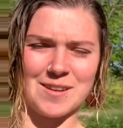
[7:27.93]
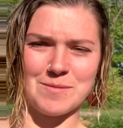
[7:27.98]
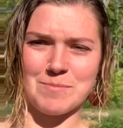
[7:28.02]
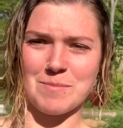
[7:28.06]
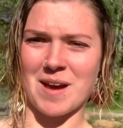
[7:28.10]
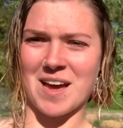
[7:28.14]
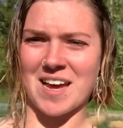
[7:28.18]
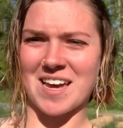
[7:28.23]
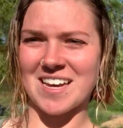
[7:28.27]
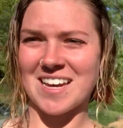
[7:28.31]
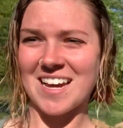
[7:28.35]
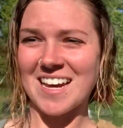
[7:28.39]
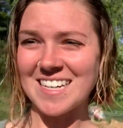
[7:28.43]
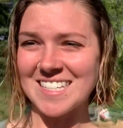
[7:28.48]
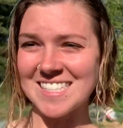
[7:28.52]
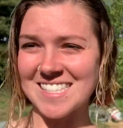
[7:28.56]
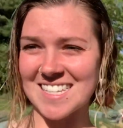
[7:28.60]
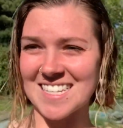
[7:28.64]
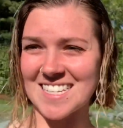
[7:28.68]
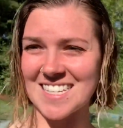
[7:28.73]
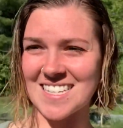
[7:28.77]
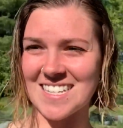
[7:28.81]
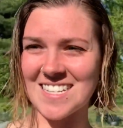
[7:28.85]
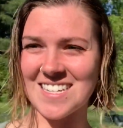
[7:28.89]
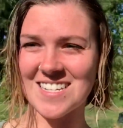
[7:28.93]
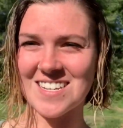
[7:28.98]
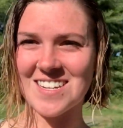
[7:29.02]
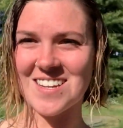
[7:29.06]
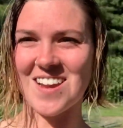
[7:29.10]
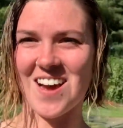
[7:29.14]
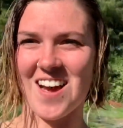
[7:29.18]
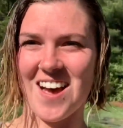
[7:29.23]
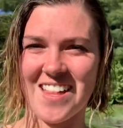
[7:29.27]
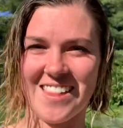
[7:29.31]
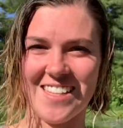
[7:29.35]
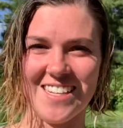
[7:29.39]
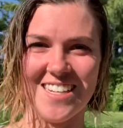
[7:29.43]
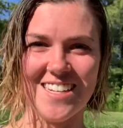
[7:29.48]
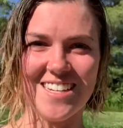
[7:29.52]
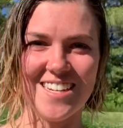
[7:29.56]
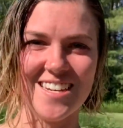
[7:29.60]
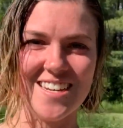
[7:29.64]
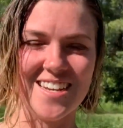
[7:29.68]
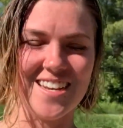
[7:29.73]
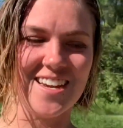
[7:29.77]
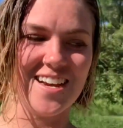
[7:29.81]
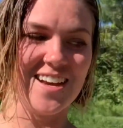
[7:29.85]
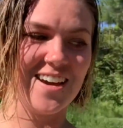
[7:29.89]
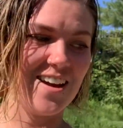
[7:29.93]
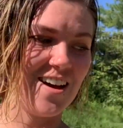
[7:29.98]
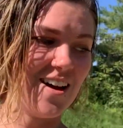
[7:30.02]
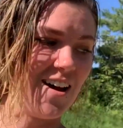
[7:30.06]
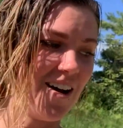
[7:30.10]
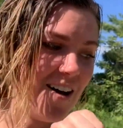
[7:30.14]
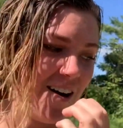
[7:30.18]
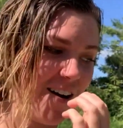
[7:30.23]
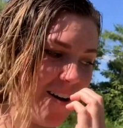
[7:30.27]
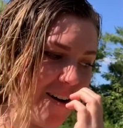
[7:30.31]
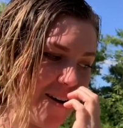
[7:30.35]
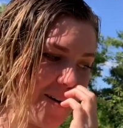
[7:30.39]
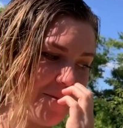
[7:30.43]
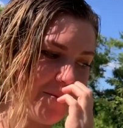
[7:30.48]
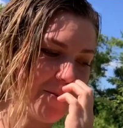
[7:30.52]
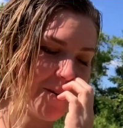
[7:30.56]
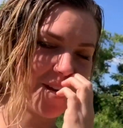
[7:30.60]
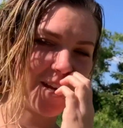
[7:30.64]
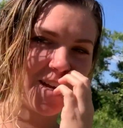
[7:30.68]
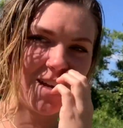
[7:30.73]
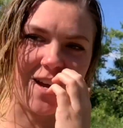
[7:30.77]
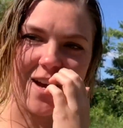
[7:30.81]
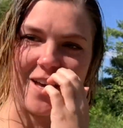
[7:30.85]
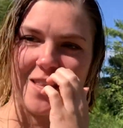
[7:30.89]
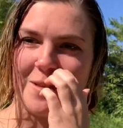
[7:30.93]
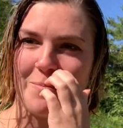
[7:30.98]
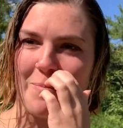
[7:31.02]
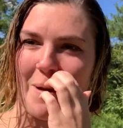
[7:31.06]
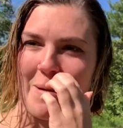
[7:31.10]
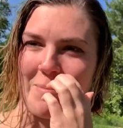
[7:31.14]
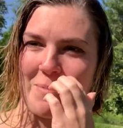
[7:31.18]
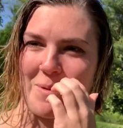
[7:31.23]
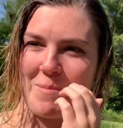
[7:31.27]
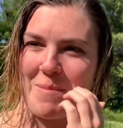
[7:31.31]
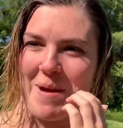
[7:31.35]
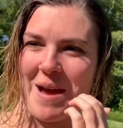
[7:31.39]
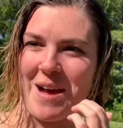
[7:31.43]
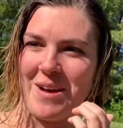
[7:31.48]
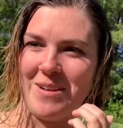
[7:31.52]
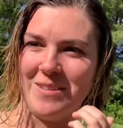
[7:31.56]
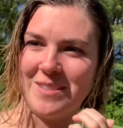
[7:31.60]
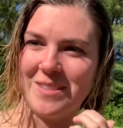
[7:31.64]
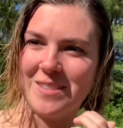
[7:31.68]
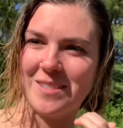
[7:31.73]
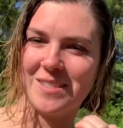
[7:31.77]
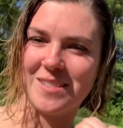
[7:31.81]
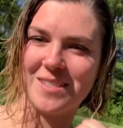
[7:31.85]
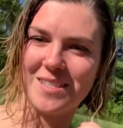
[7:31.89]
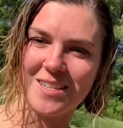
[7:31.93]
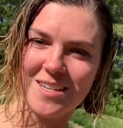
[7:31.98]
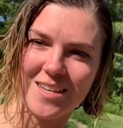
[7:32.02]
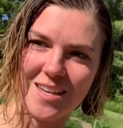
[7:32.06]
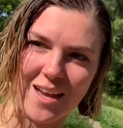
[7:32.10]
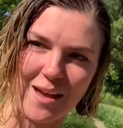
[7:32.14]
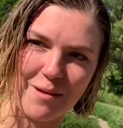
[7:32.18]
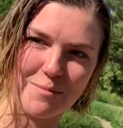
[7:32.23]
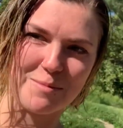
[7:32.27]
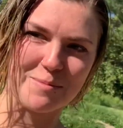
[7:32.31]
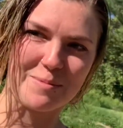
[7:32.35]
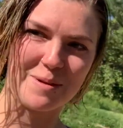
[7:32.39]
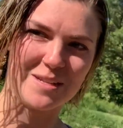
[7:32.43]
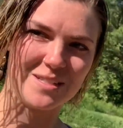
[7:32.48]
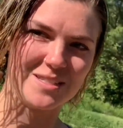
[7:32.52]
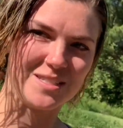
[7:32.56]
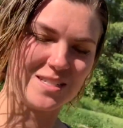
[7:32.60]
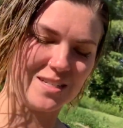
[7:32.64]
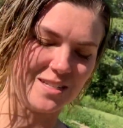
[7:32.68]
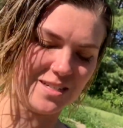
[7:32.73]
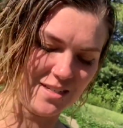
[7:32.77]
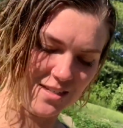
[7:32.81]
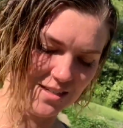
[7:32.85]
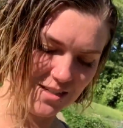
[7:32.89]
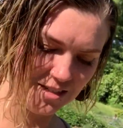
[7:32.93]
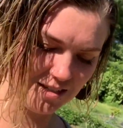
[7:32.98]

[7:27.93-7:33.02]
my cousin Colin are working on the pepper mounds. I'm about to